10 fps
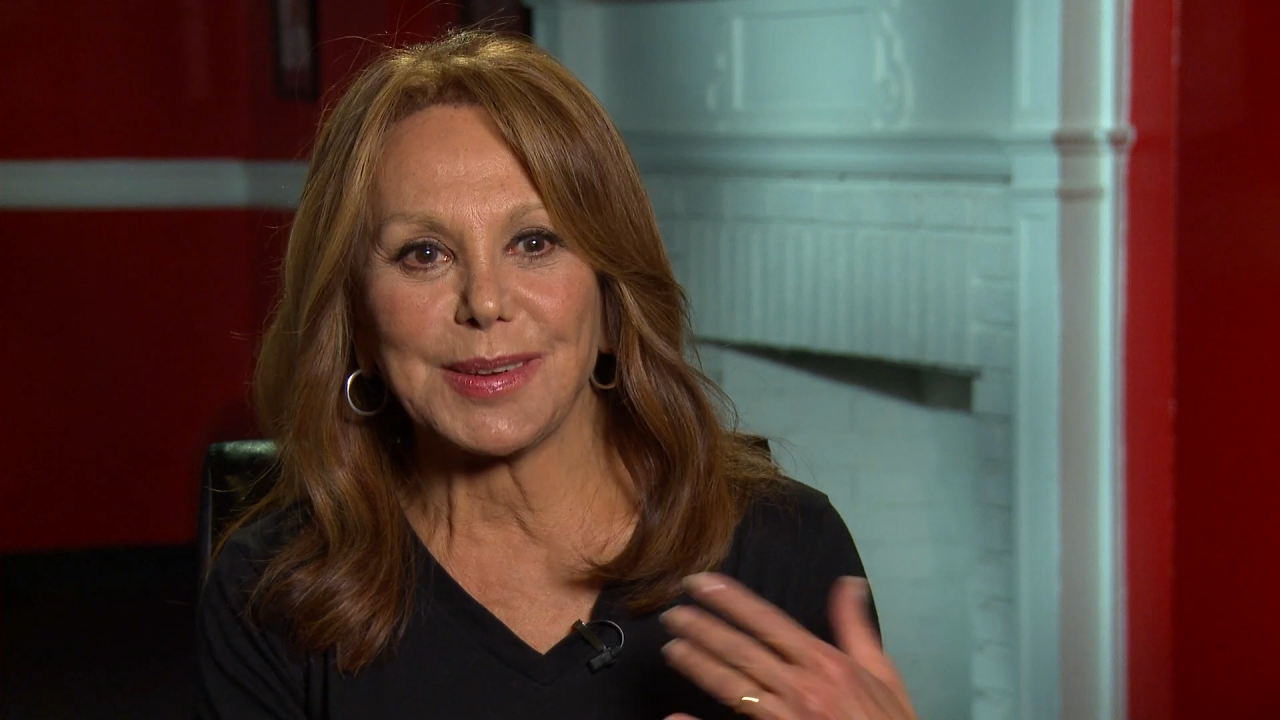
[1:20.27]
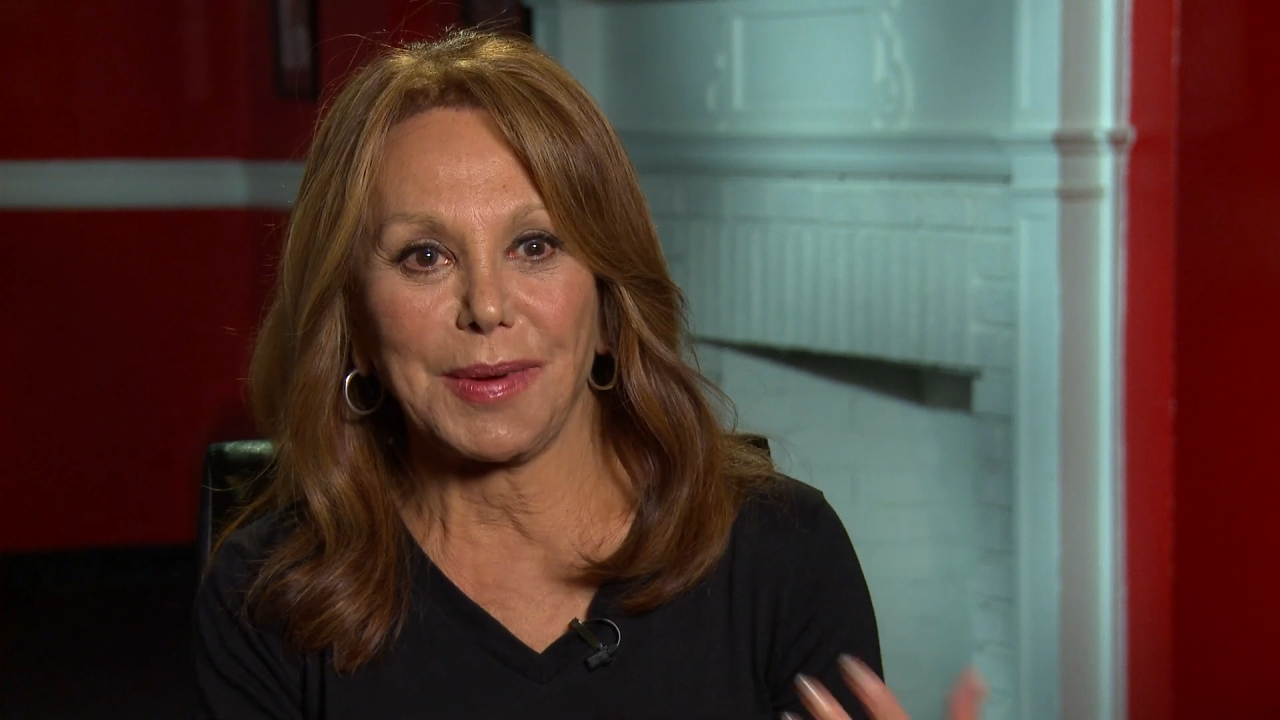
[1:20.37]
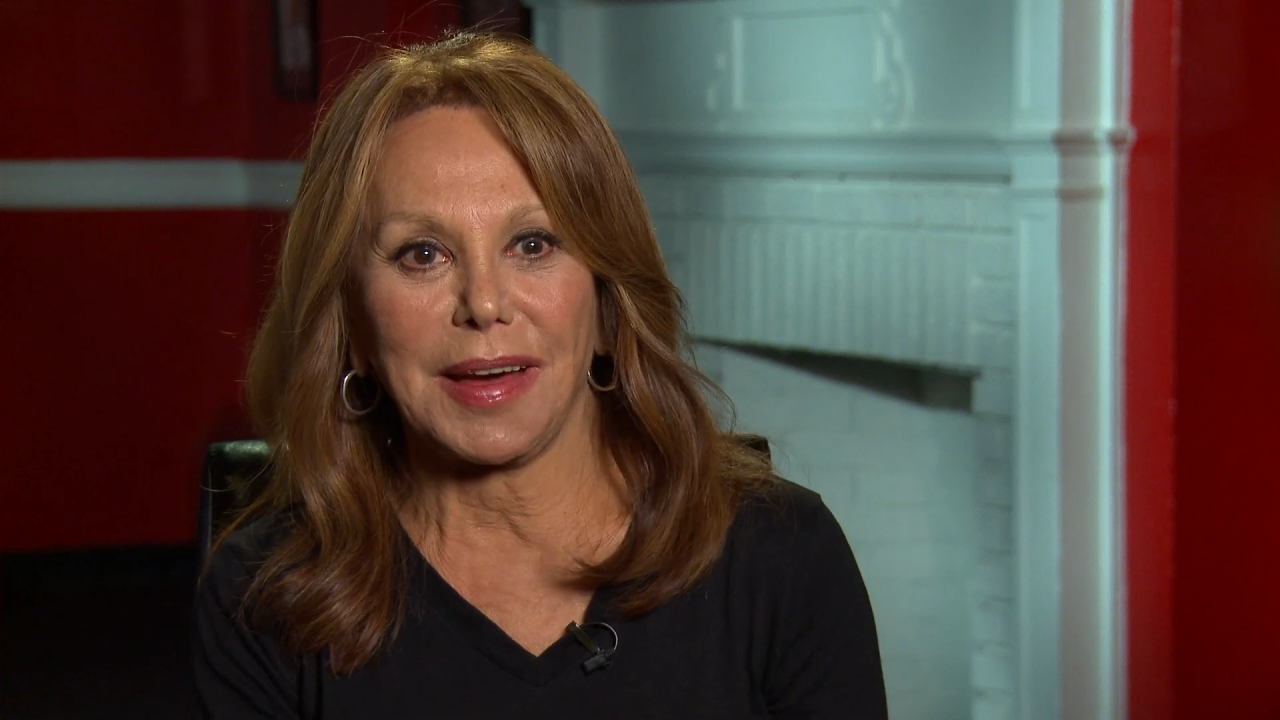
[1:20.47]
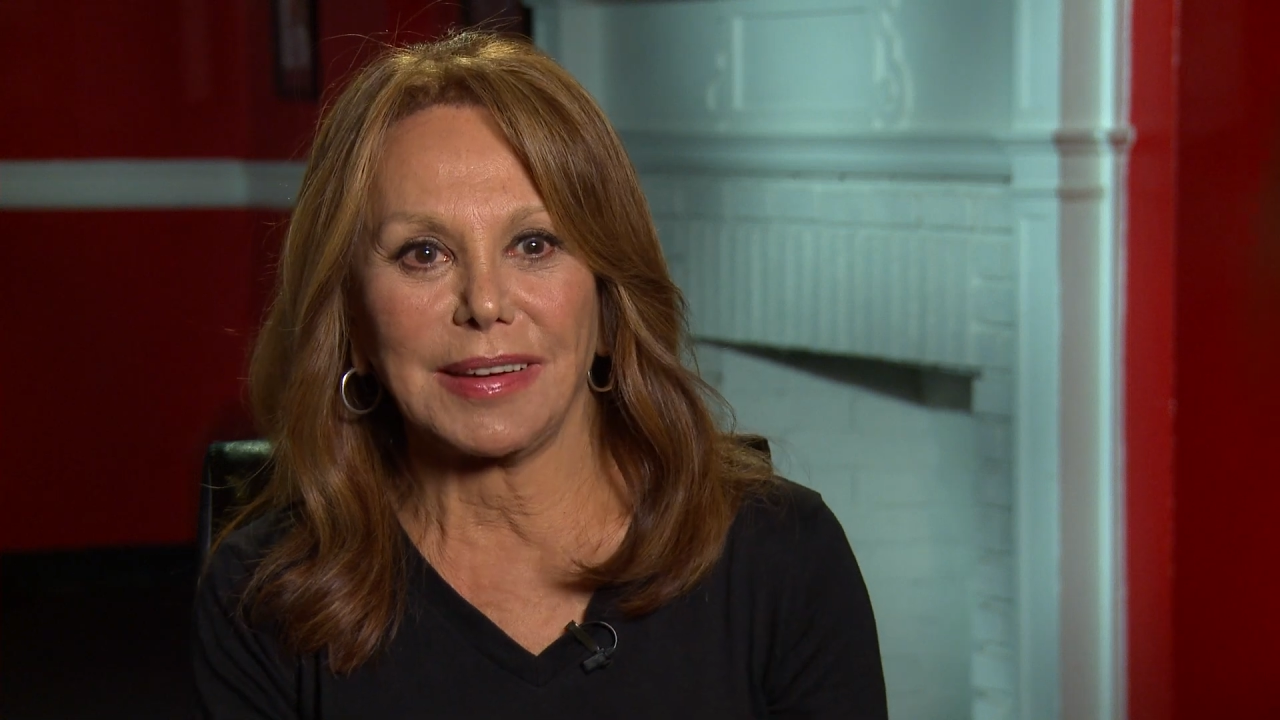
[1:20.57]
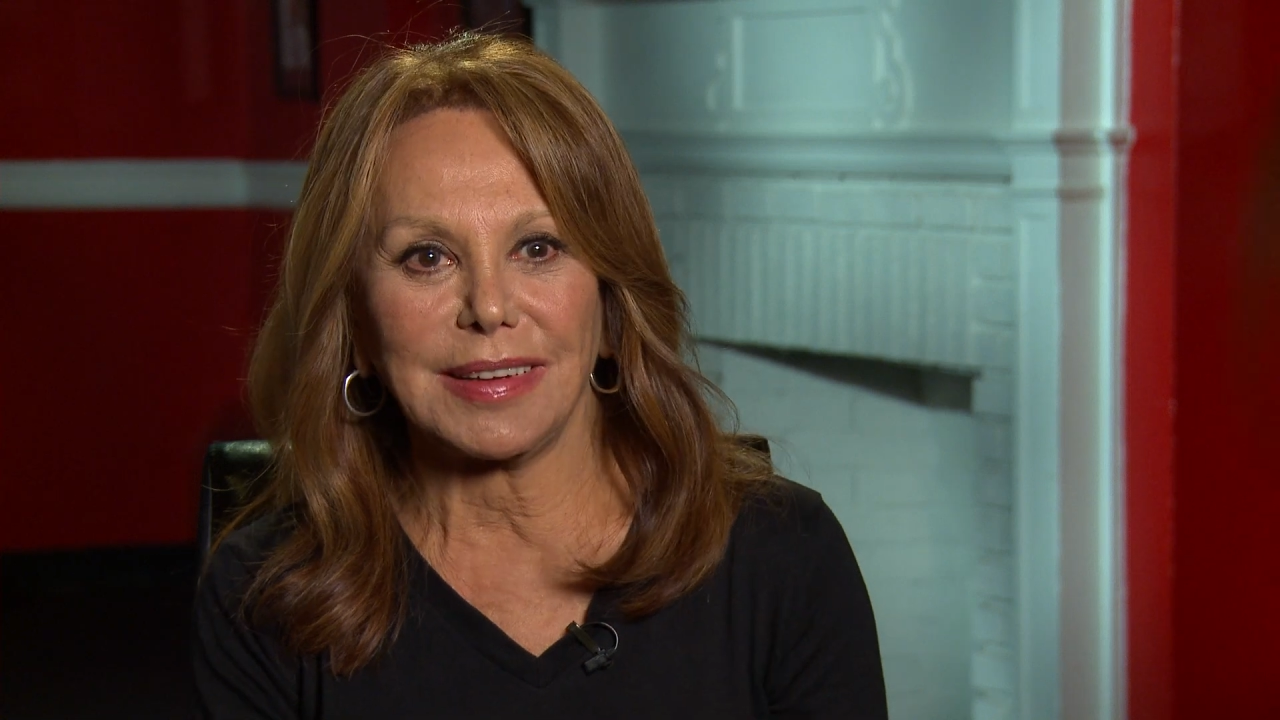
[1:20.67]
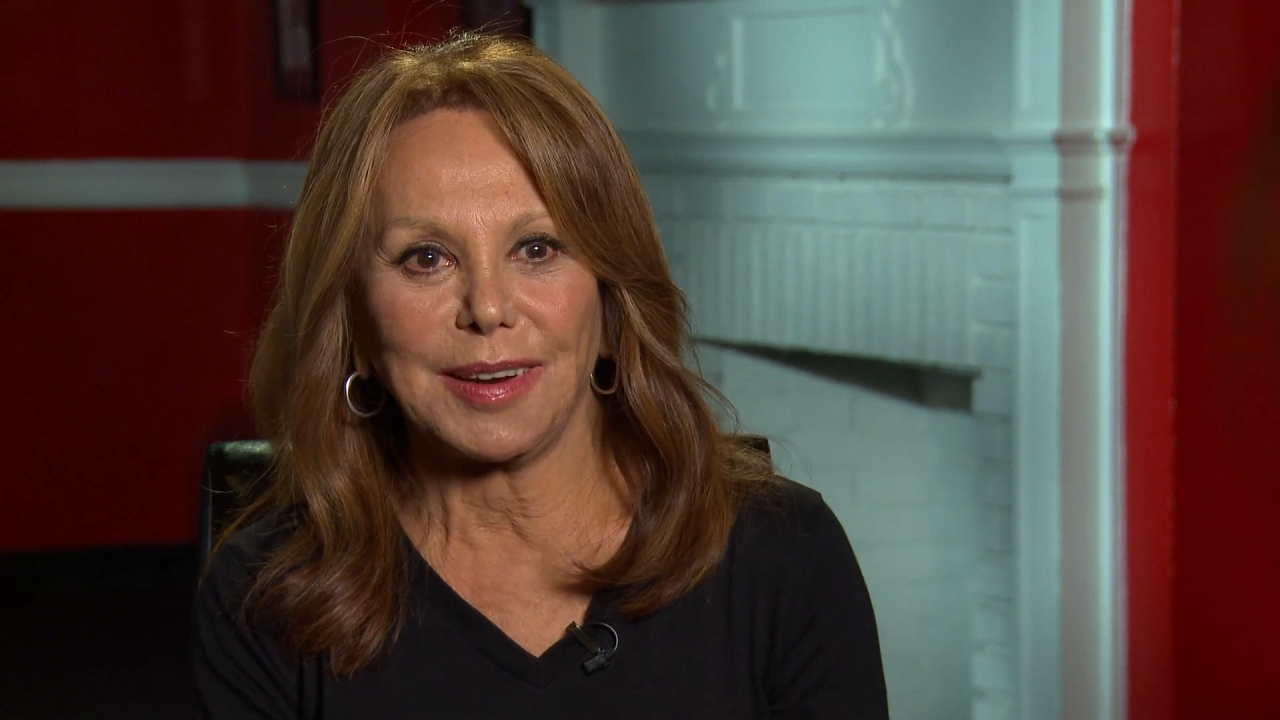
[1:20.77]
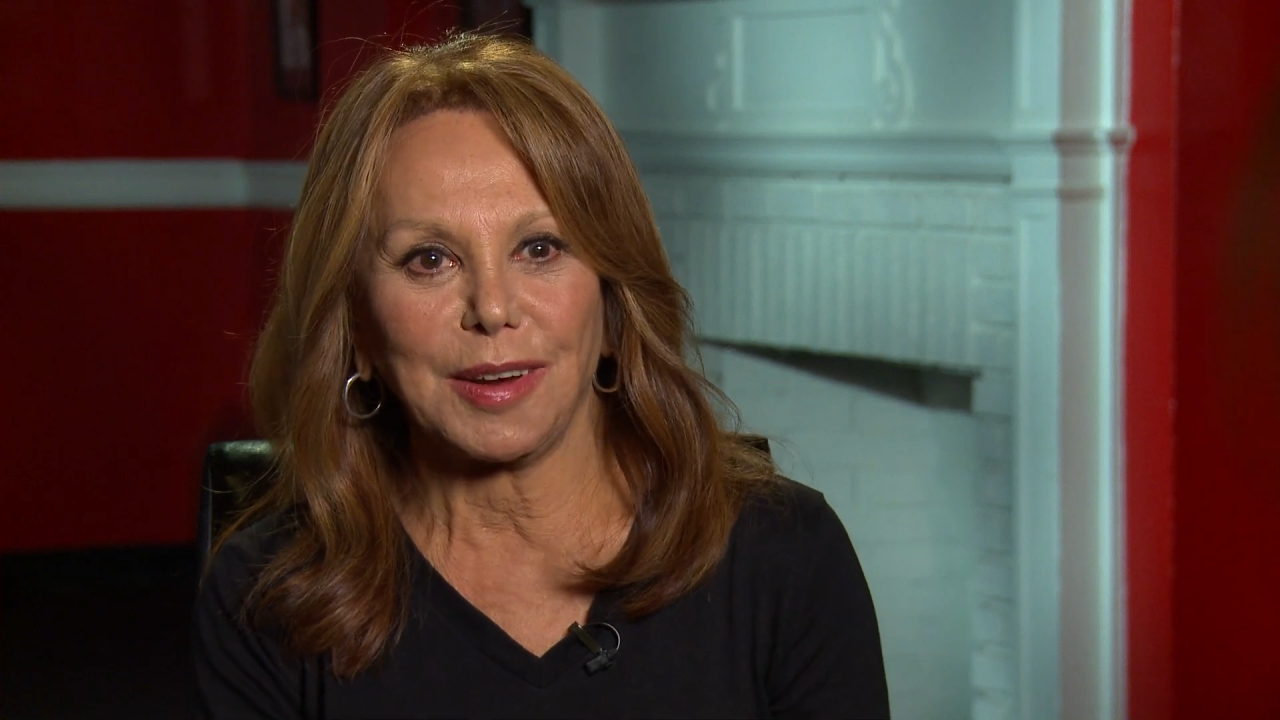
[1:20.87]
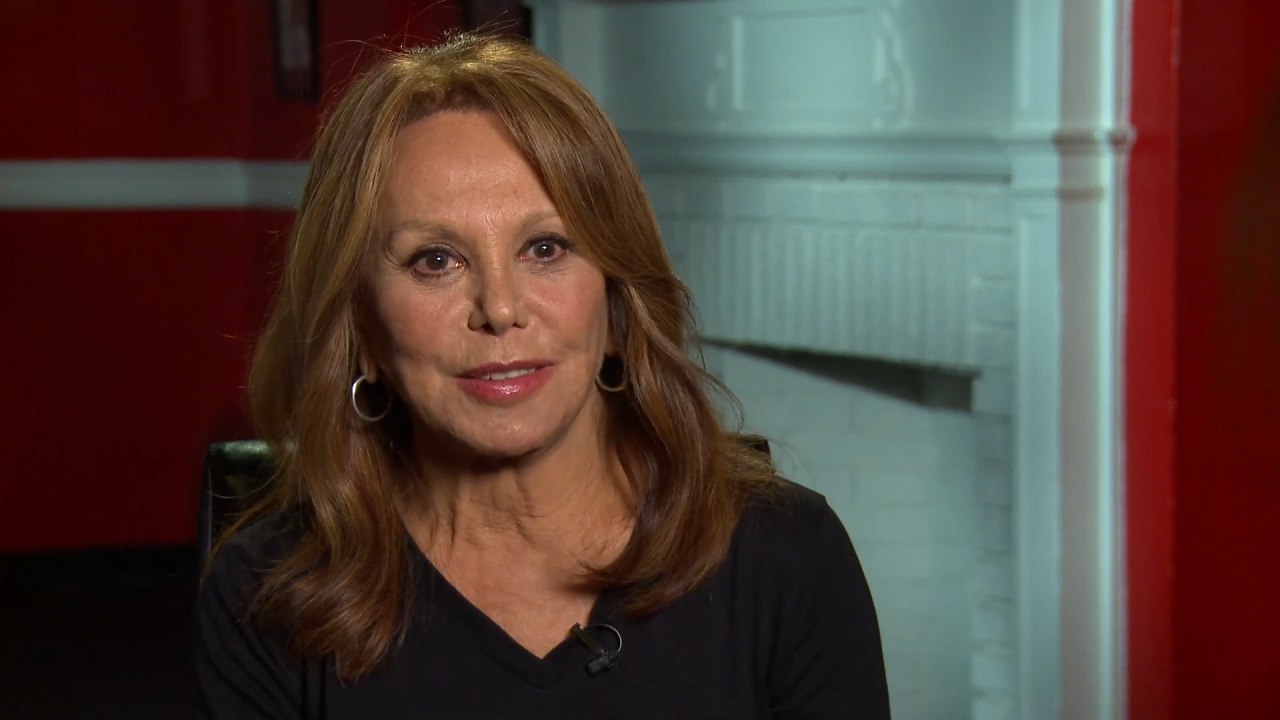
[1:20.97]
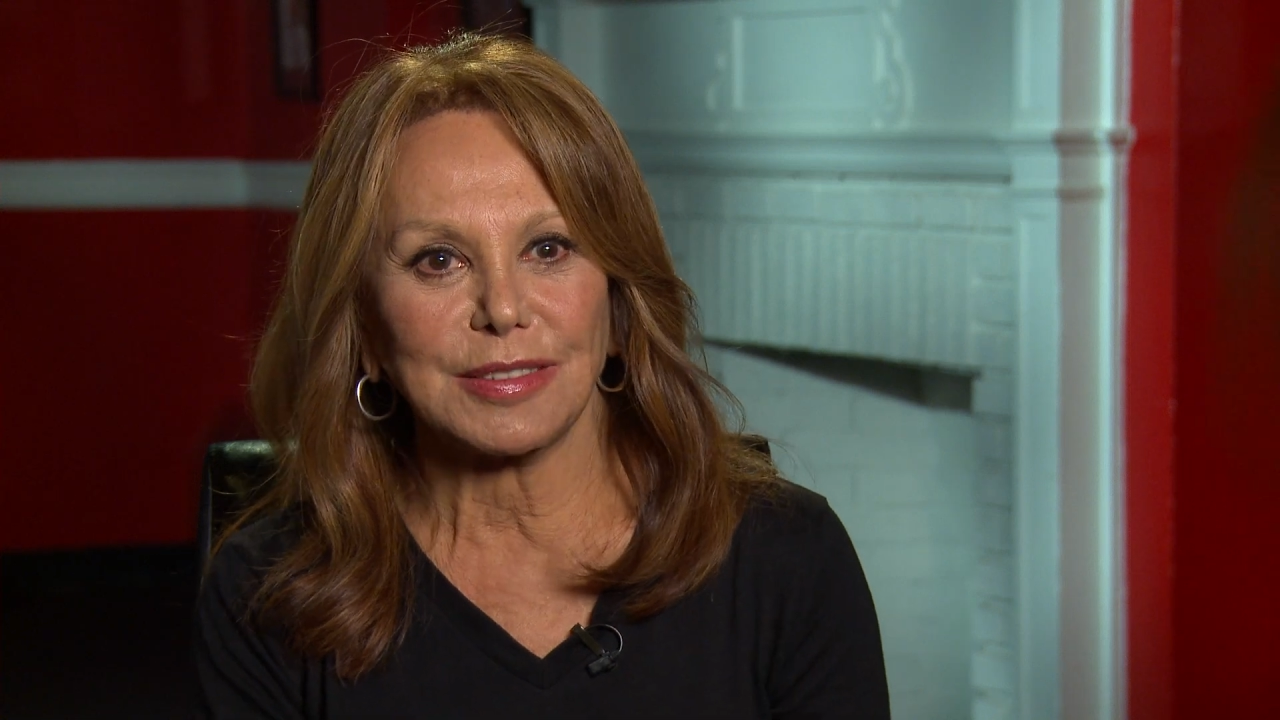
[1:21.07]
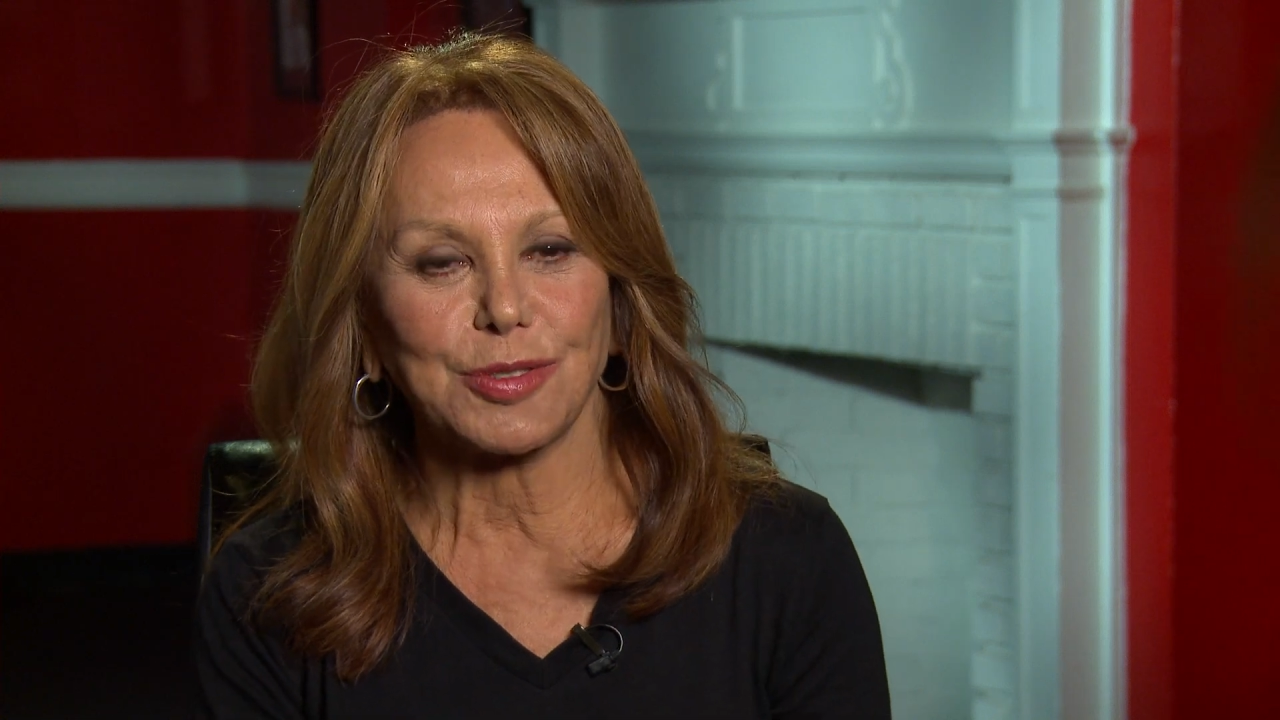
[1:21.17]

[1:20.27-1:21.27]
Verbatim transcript: about, you know,